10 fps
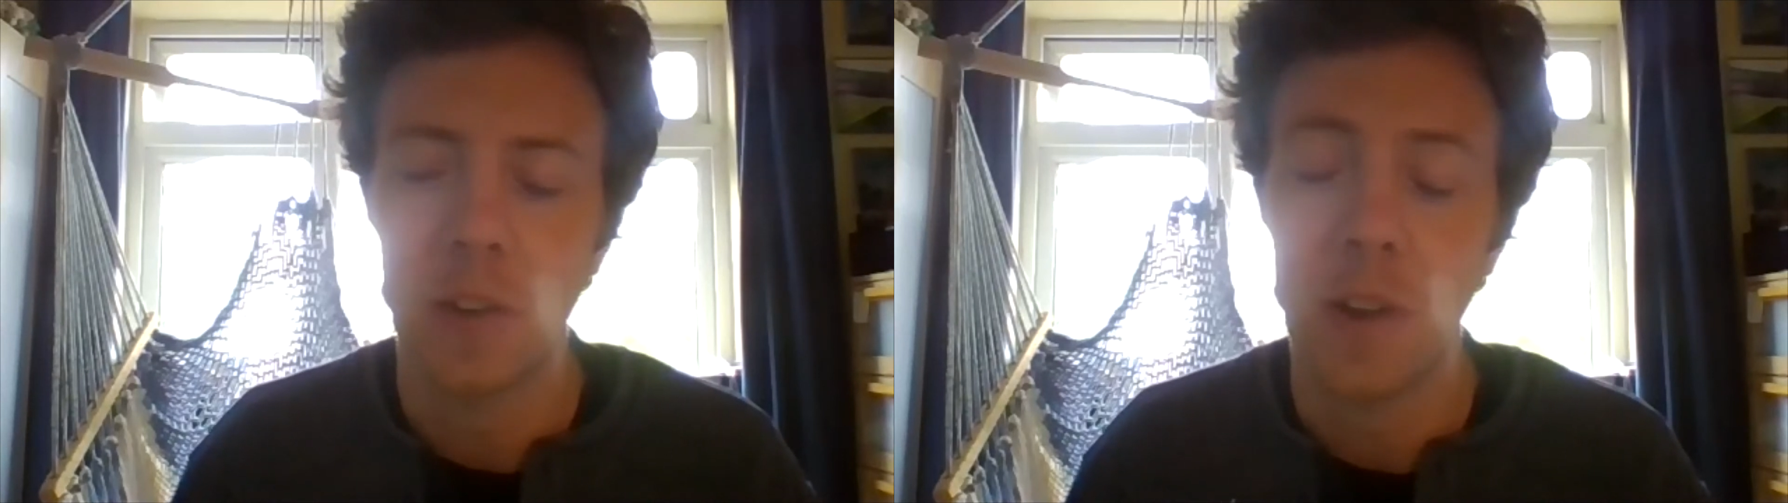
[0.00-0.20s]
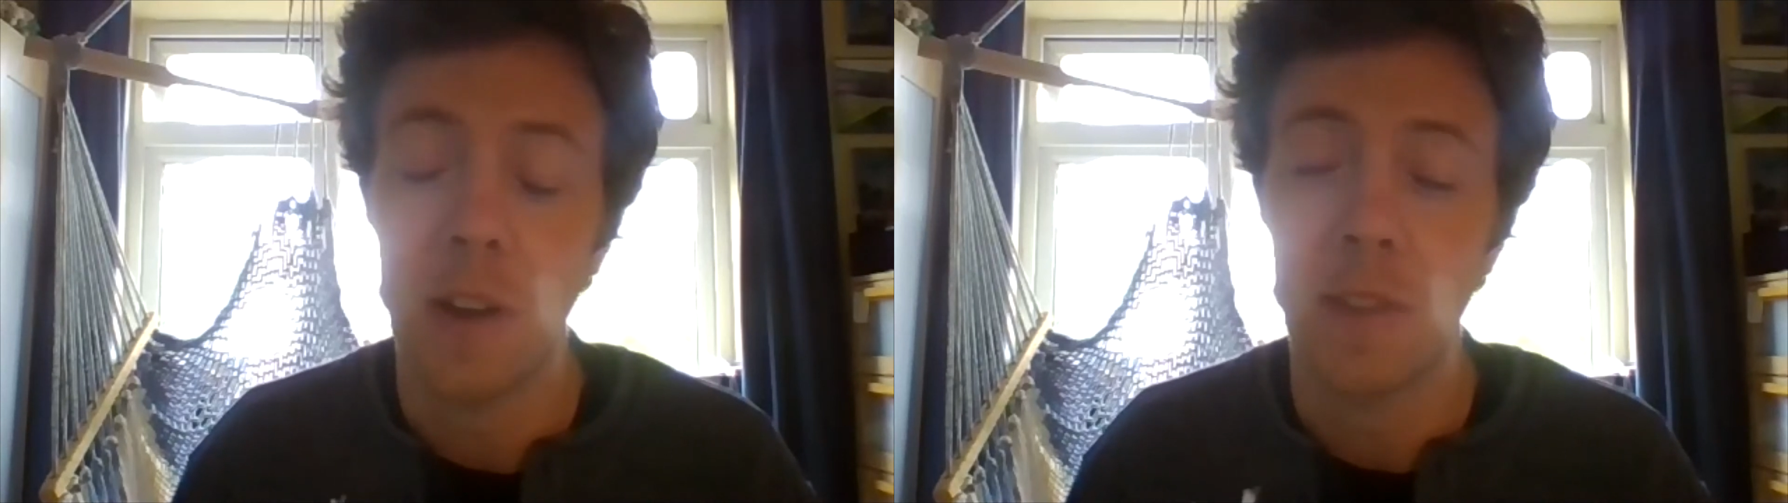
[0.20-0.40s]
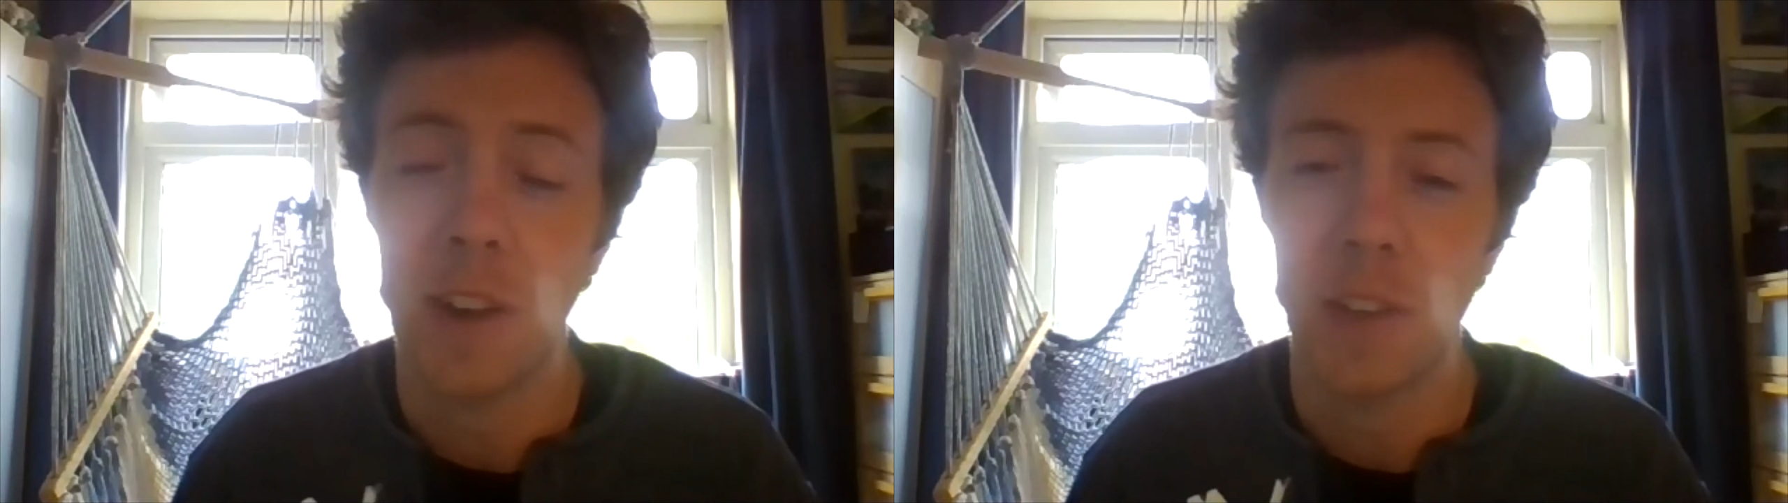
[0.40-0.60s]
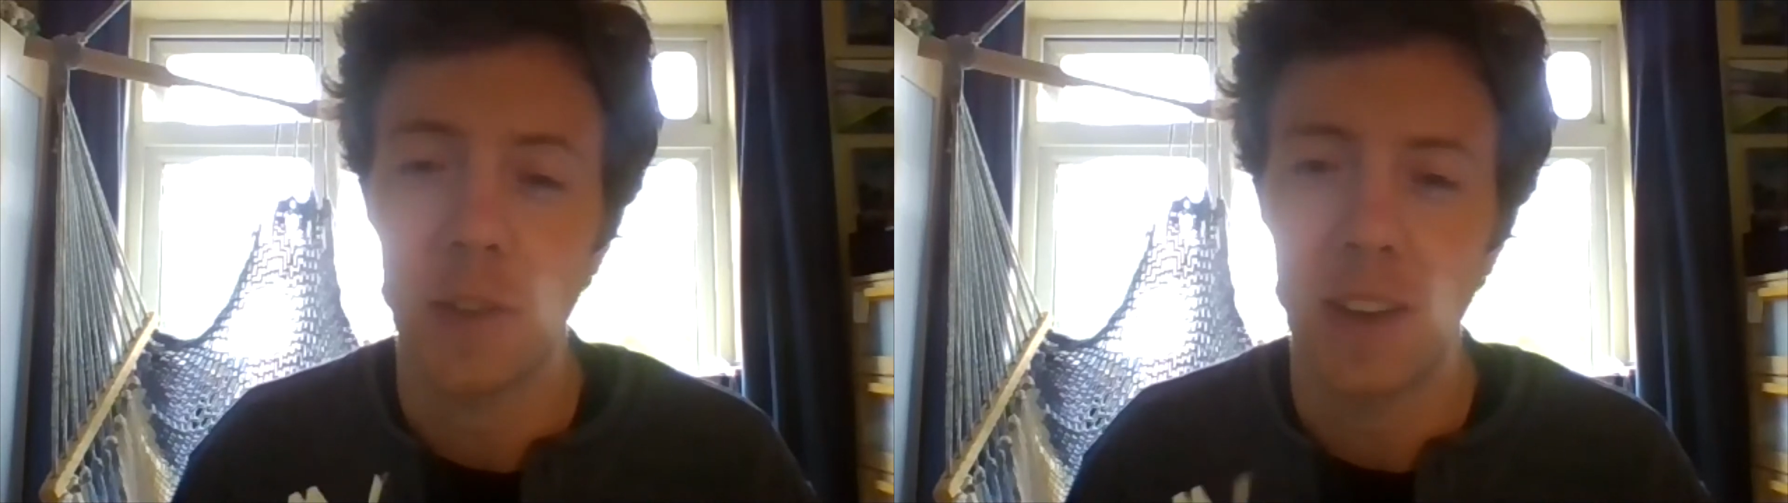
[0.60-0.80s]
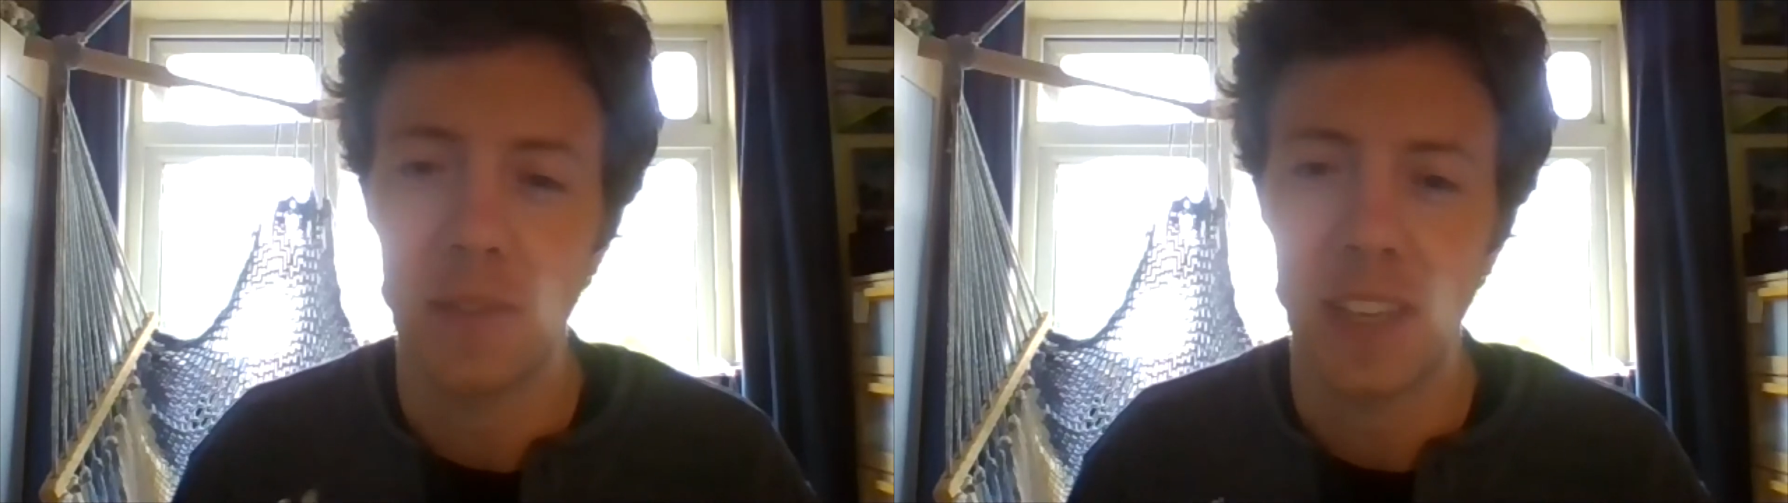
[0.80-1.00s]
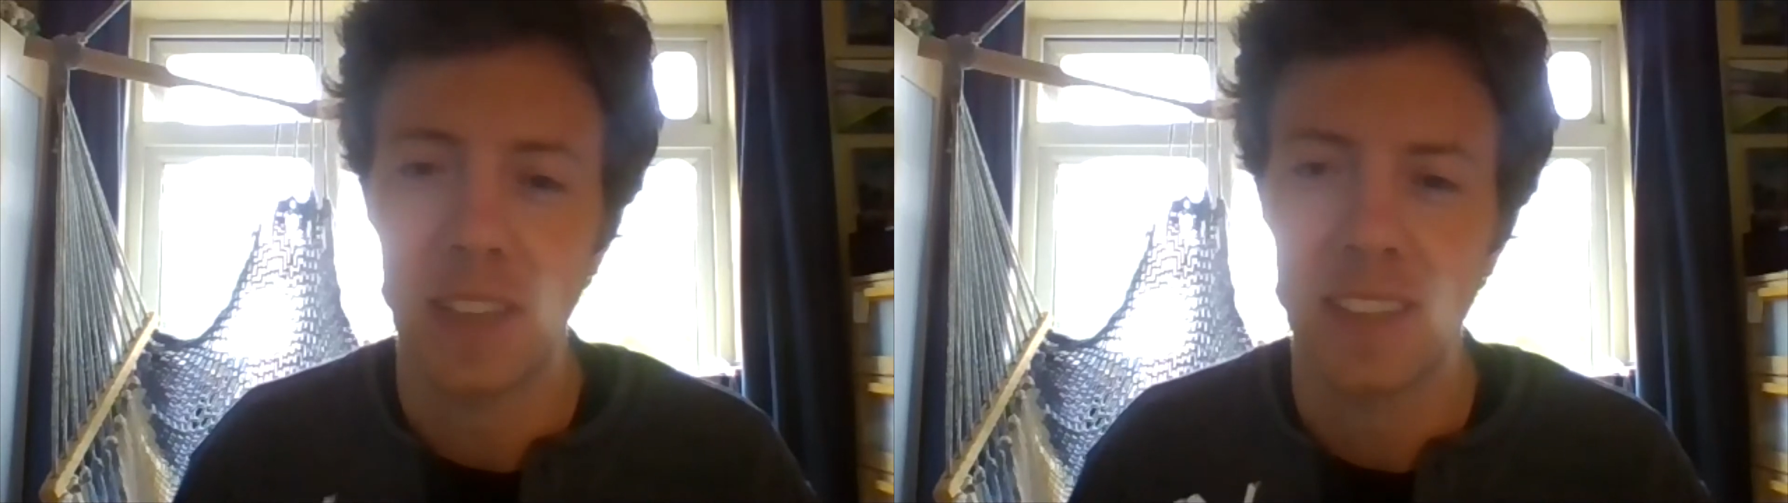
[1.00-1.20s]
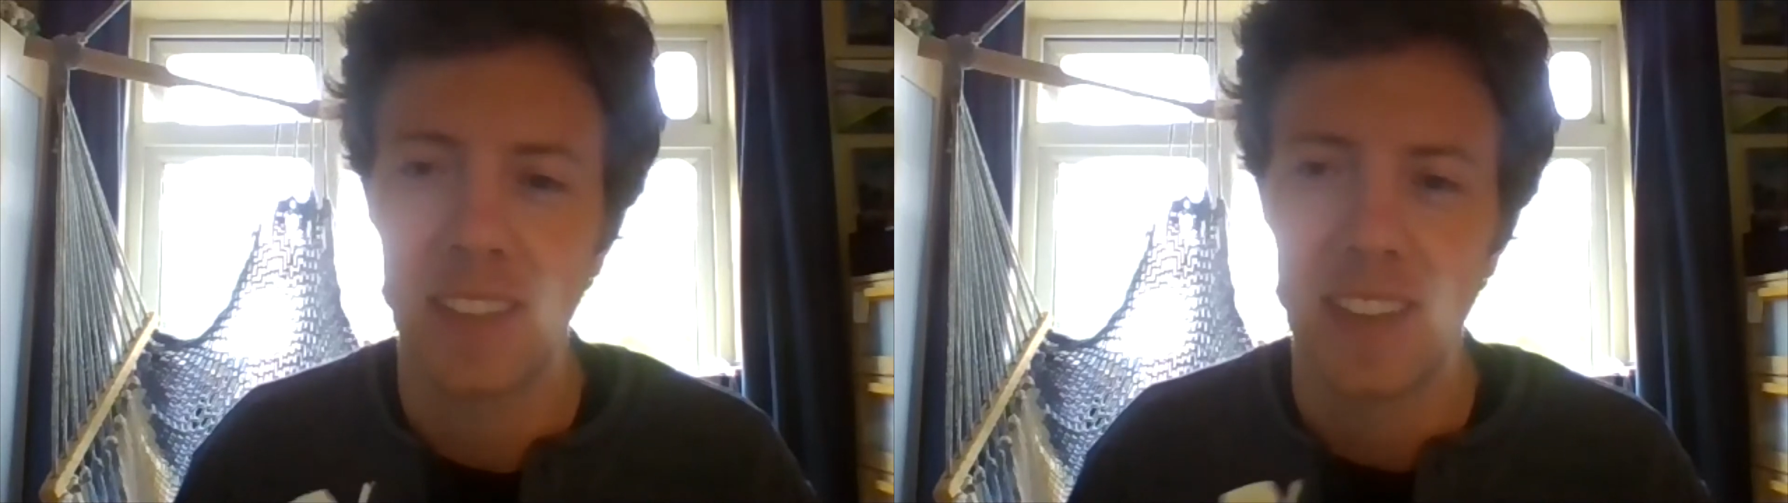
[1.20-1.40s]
our Father who loves us